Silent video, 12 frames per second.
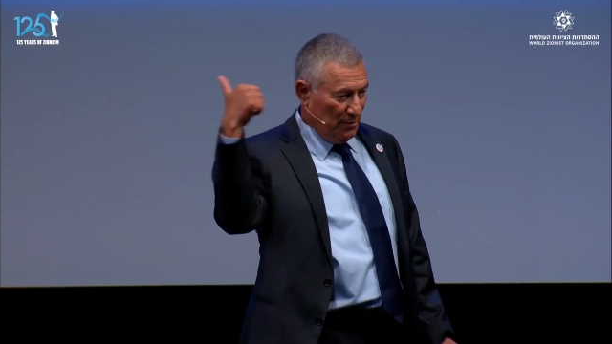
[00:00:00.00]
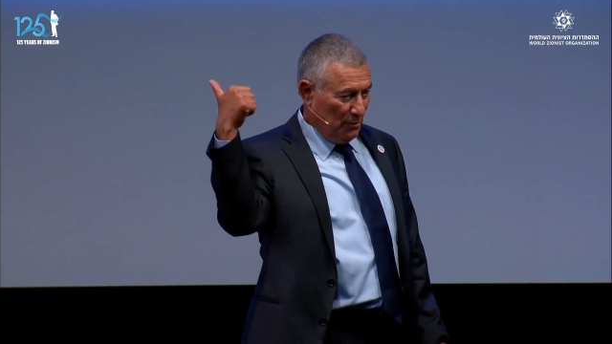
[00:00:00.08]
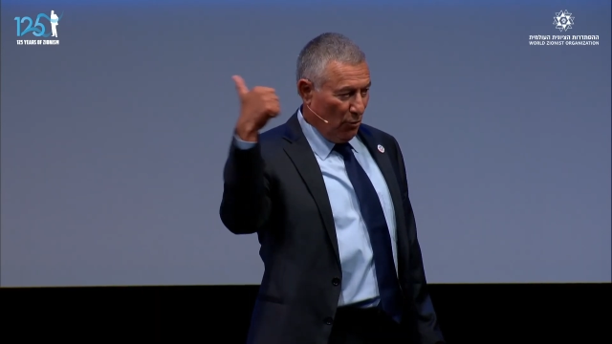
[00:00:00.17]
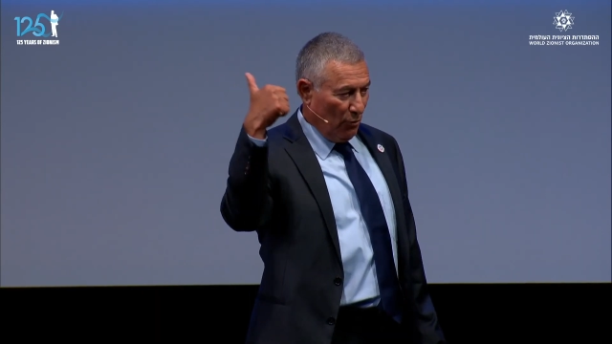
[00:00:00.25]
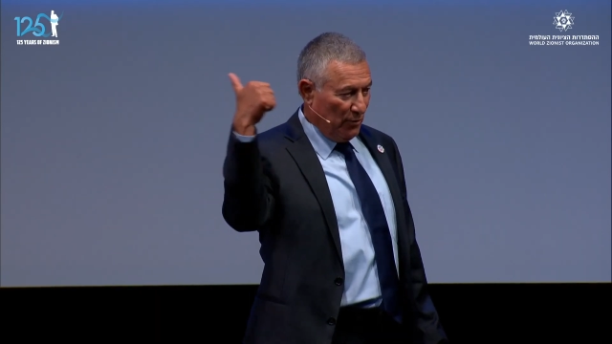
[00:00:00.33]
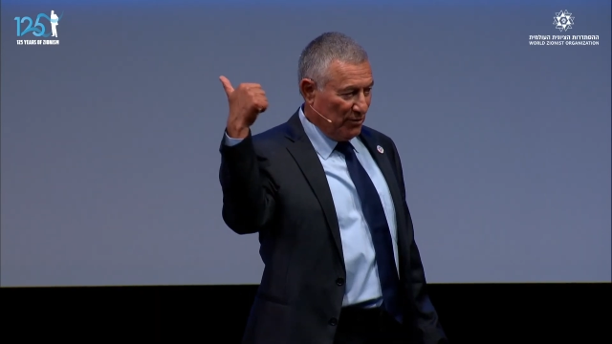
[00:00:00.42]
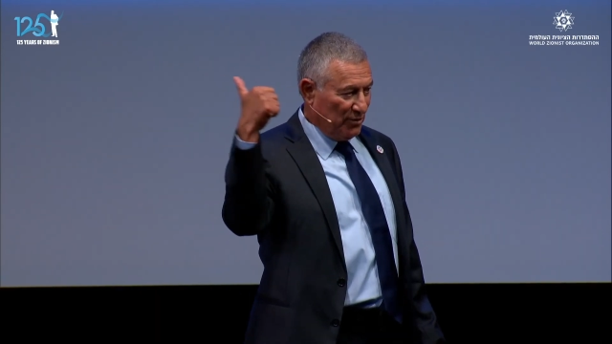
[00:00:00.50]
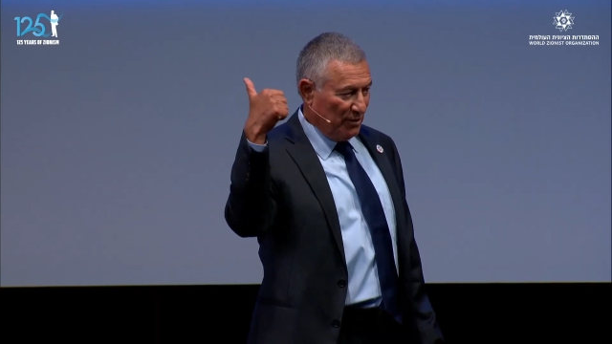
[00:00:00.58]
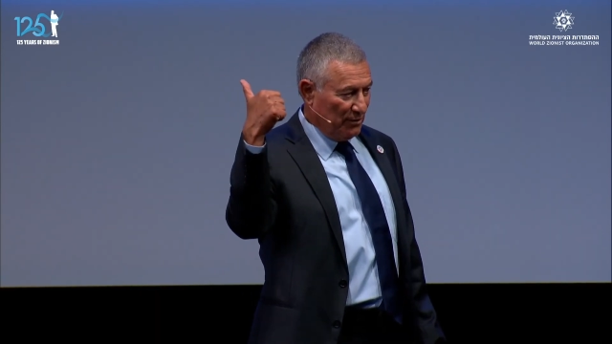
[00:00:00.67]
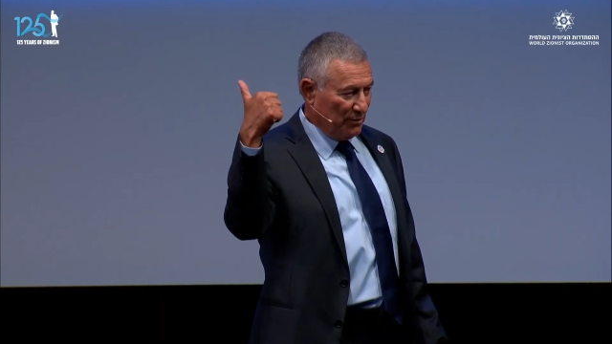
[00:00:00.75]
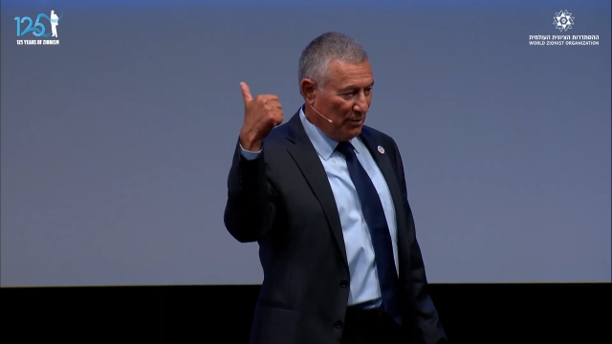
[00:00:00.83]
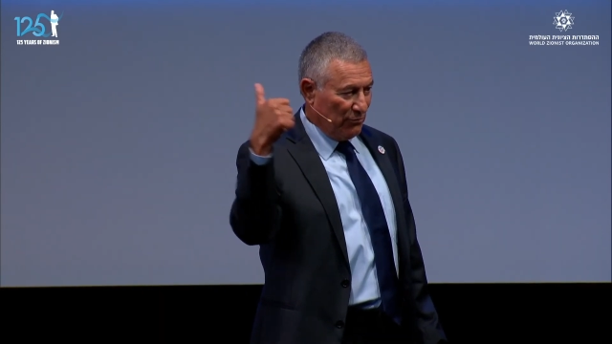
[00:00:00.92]

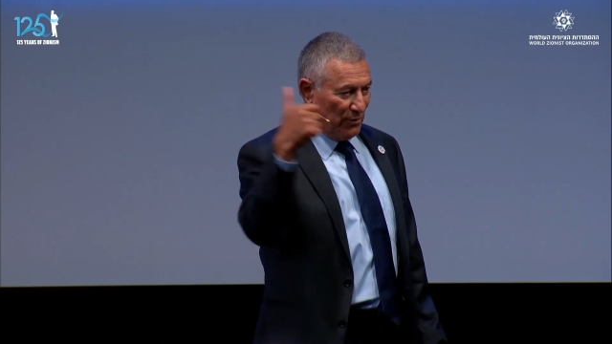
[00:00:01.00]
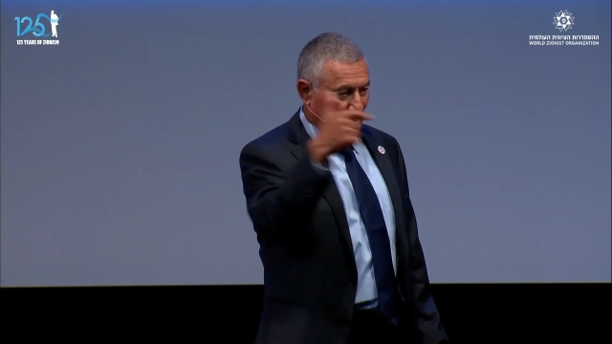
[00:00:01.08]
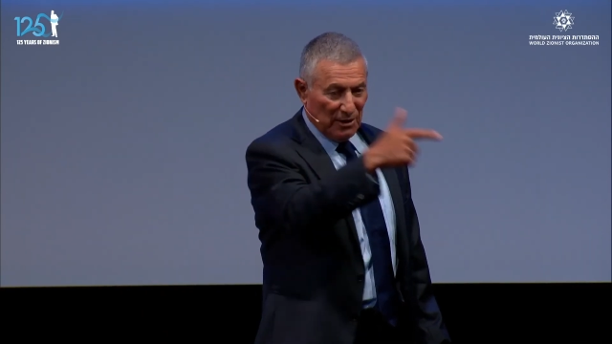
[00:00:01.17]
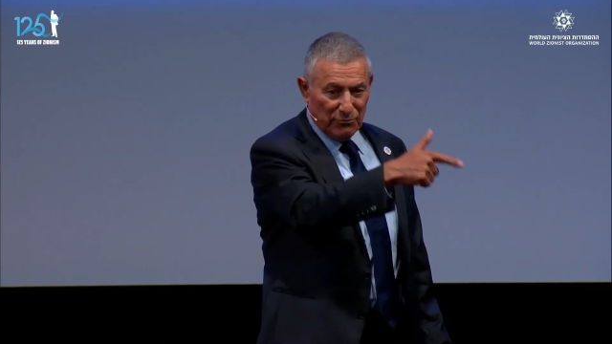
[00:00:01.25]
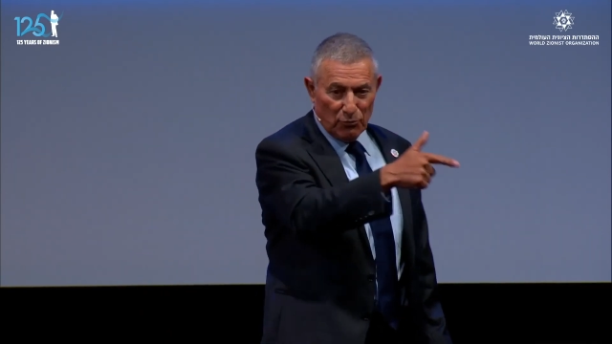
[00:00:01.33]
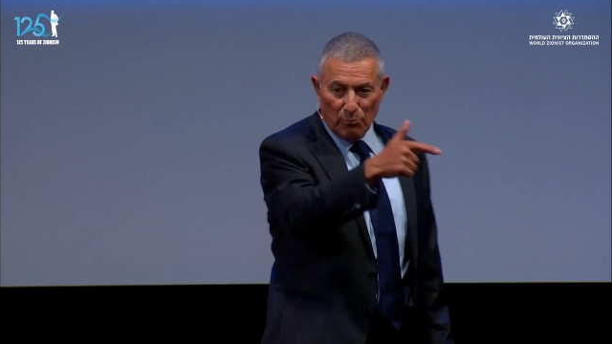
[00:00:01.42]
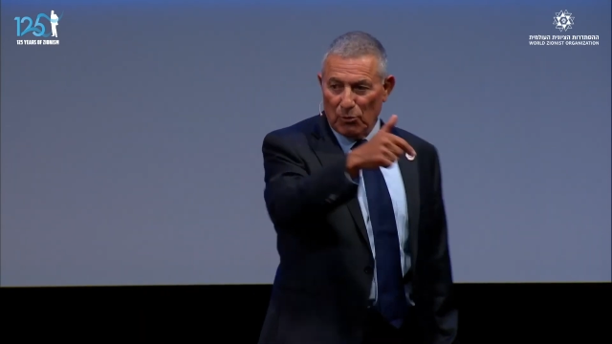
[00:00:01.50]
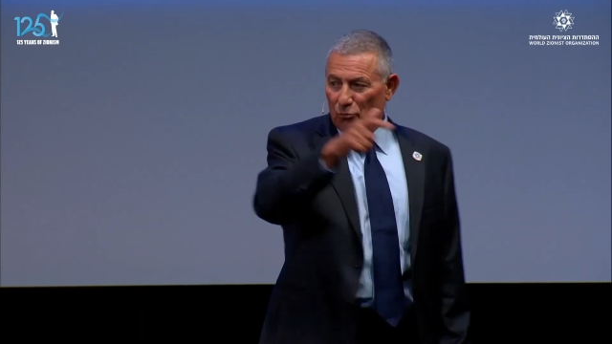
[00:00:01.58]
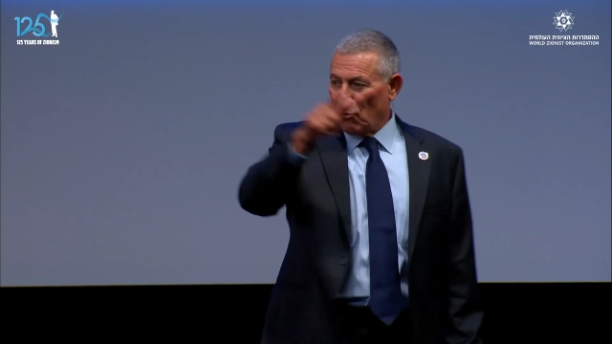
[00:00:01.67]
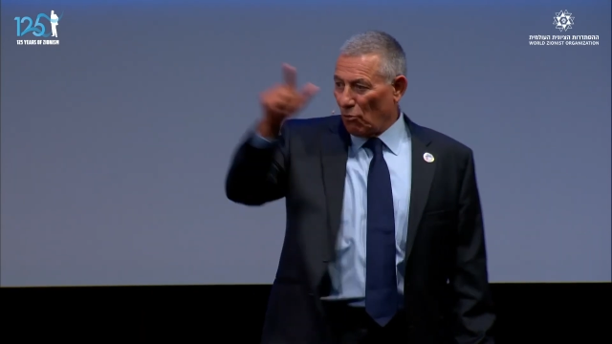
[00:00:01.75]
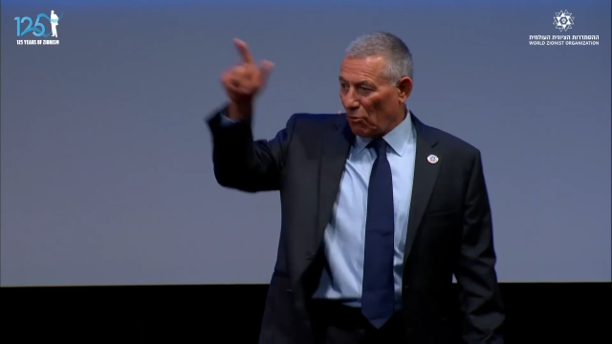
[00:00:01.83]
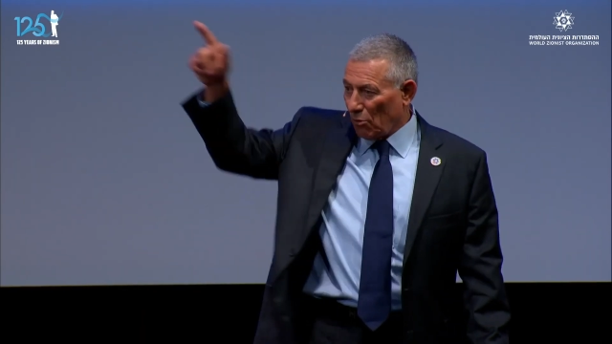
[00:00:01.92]
overseas, a family from
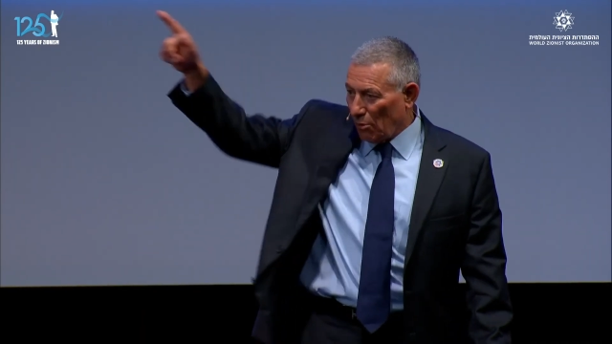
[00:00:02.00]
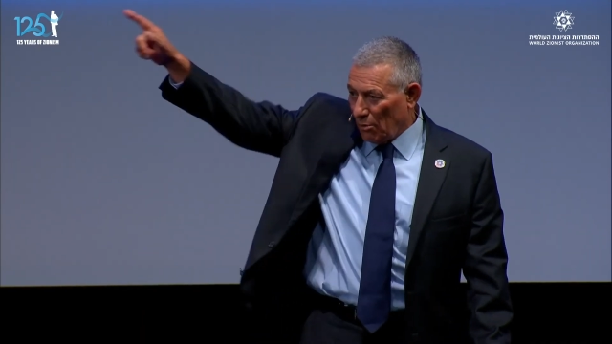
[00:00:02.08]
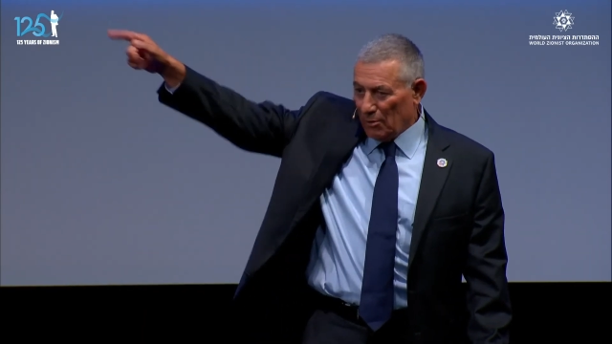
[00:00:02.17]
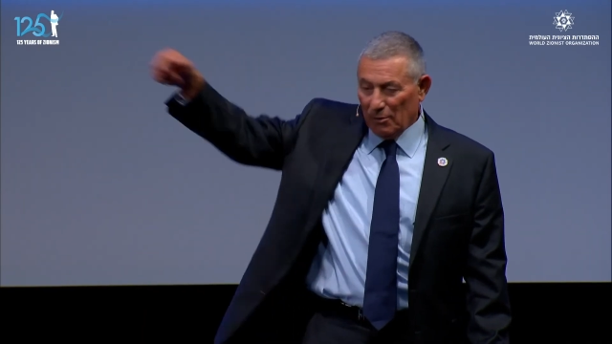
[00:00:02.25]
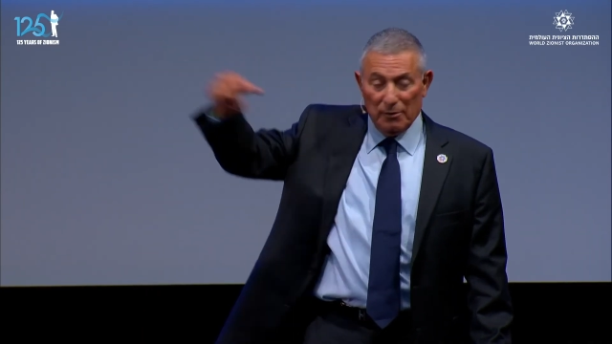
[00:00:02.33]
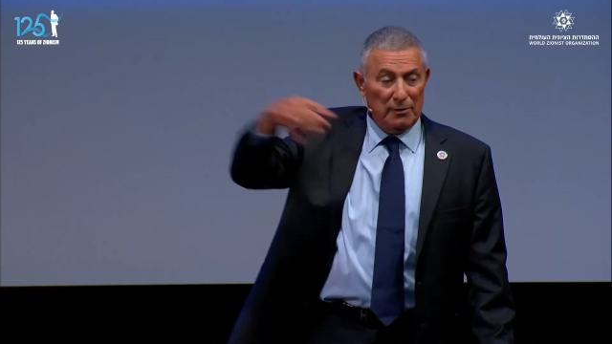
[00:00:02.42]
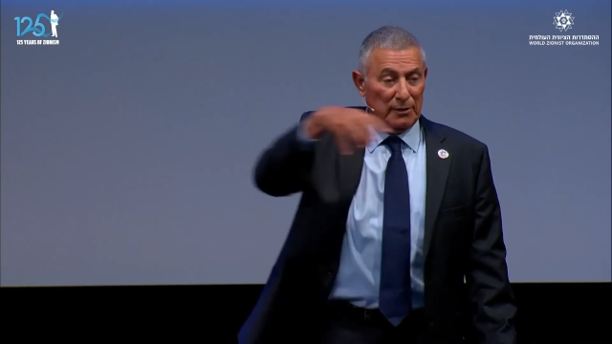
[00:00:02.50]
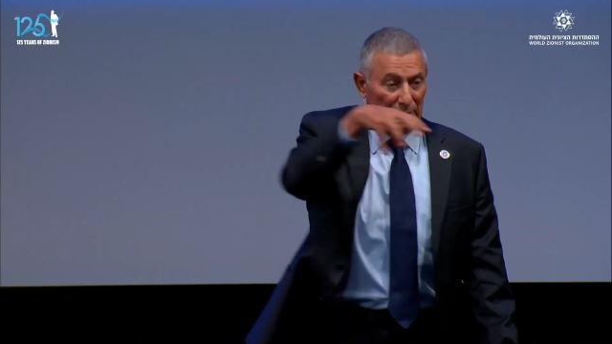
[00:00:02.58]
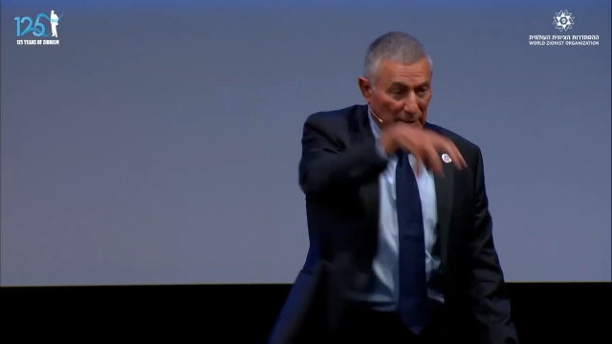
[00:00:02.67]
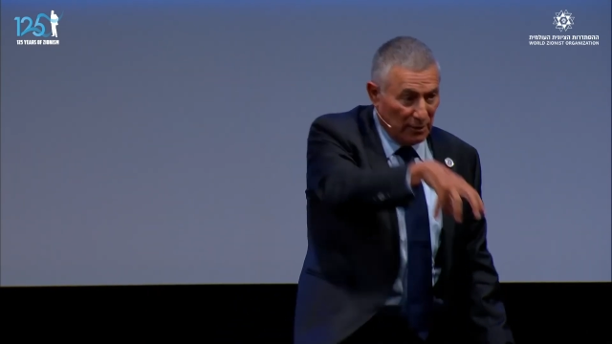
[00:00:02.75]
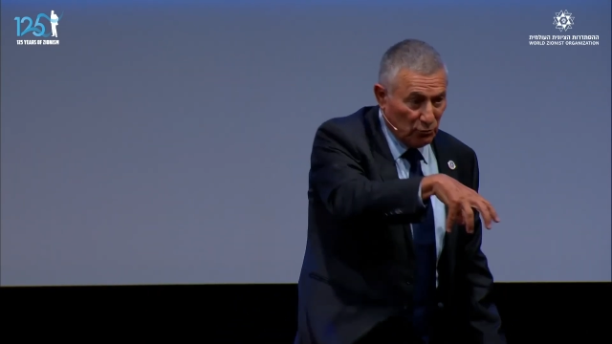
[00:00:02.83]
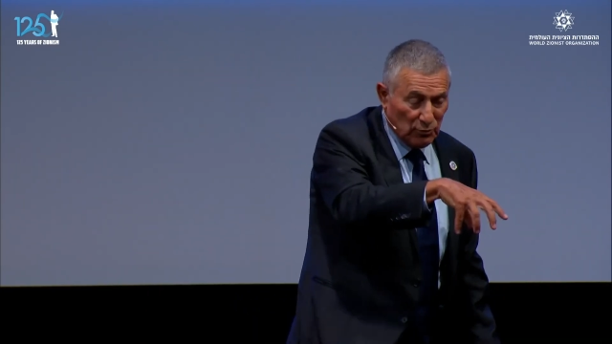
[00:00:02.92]
Morocco in
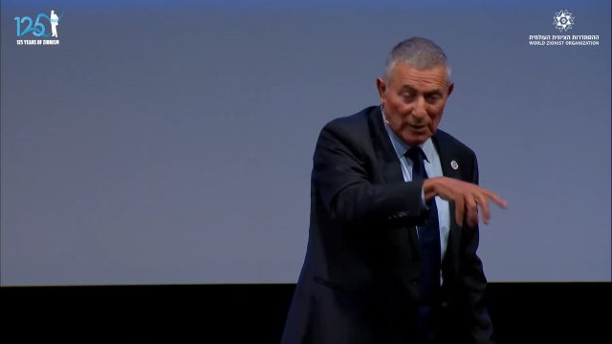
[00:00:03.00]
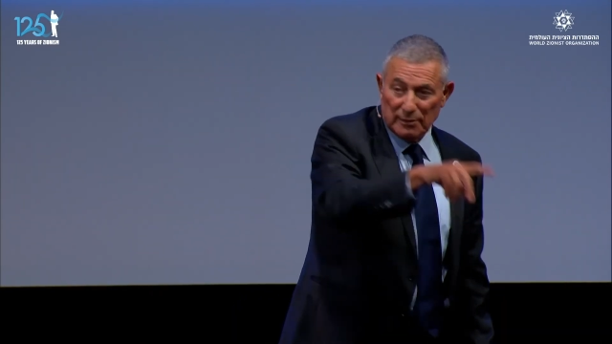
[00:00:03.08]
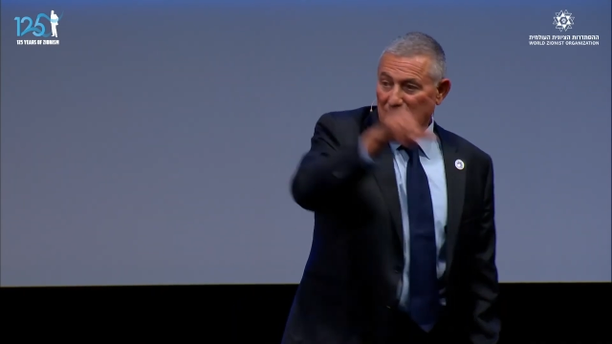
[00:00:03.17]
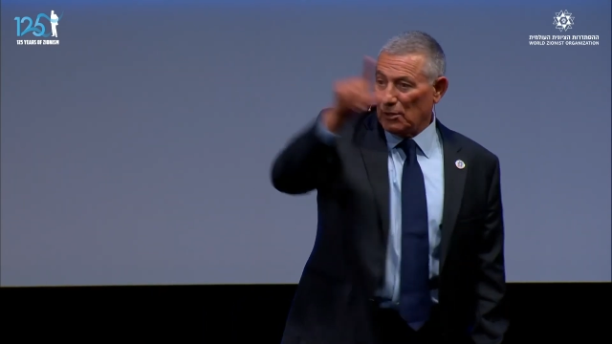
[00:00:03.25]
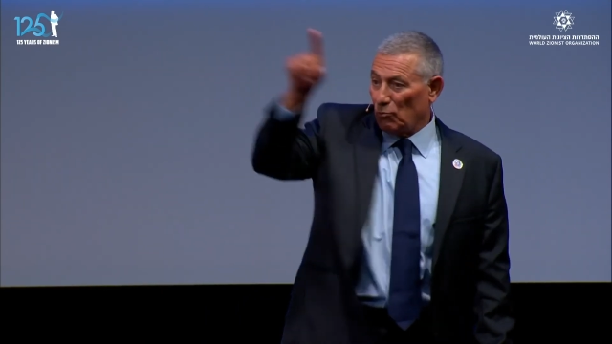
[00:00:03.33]
Israel, take